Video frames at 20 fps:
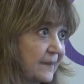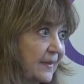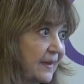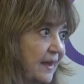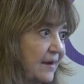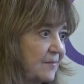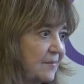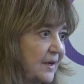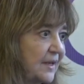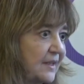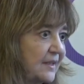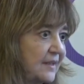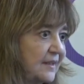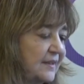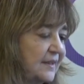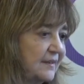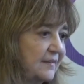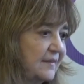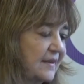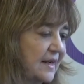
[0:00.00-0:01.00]
And one of the
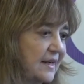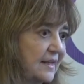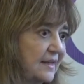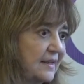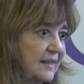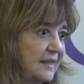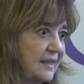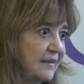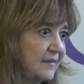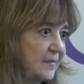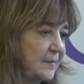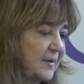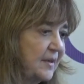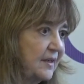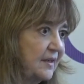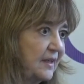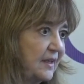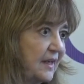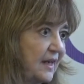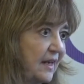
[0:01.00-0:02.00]
things that I think has
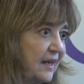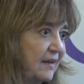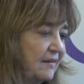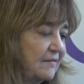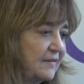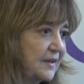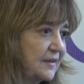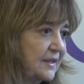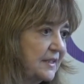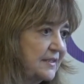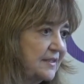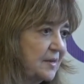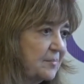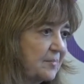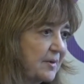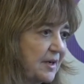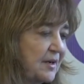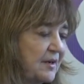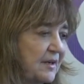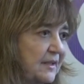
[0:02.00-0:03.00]
been very
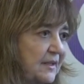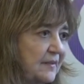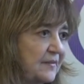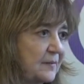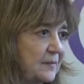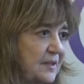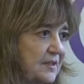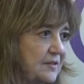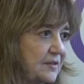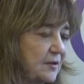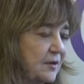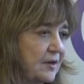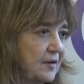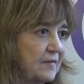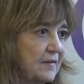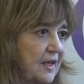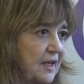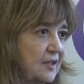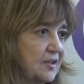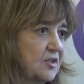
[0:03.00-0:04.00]
typical is we sort
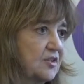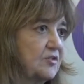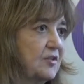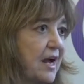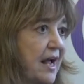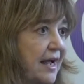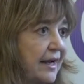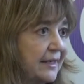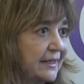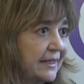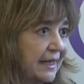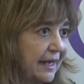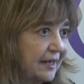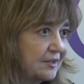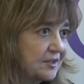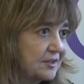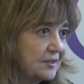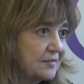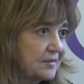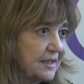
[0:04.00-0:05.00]
of extract
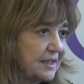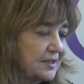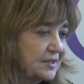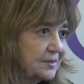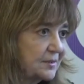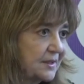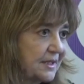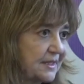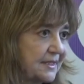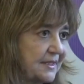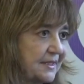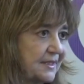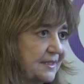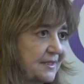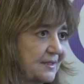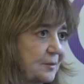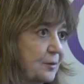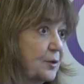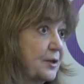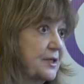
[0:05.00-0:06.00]
natural
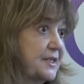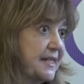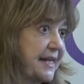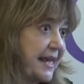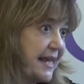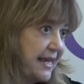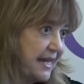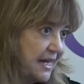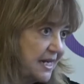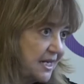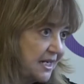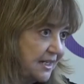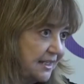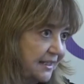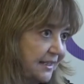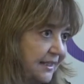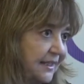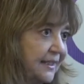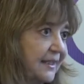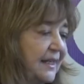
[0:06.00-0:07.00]
resources or take,
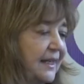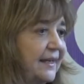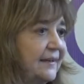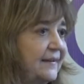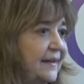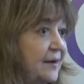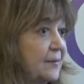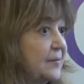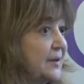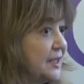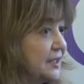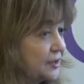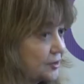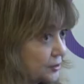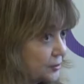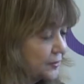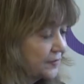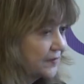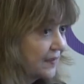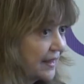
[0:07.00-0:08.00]
and then we
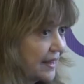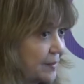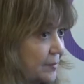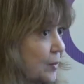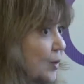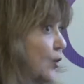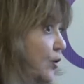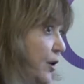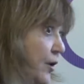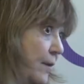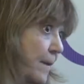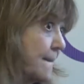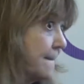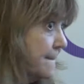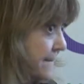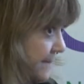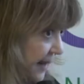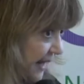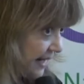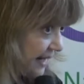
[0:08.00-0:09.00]
use them or
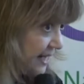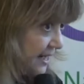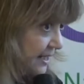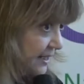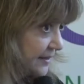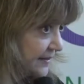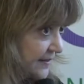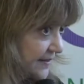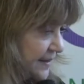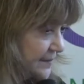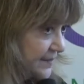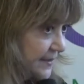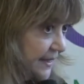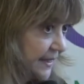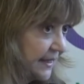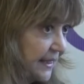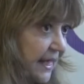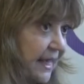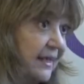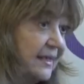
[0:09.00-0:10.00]
make
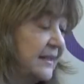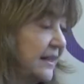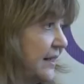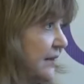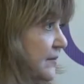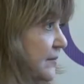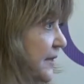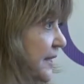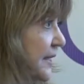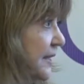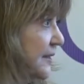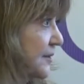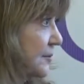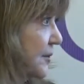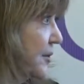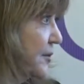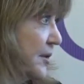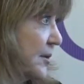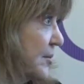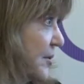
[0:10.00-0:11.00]
something, and then we
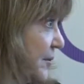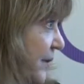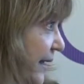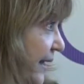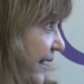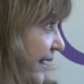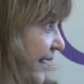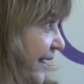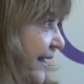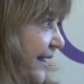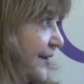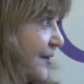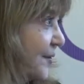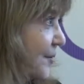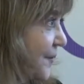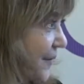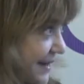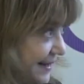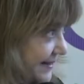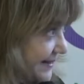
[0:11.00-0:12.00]
throw them away or
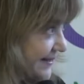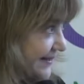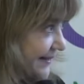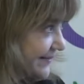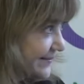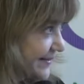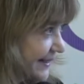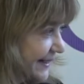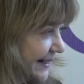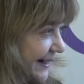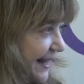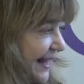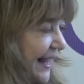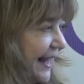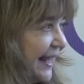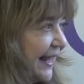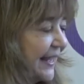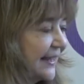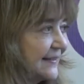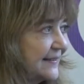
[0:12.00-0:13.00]
waste something.
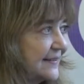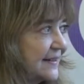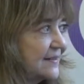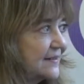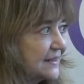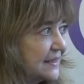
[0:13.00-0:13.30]
And so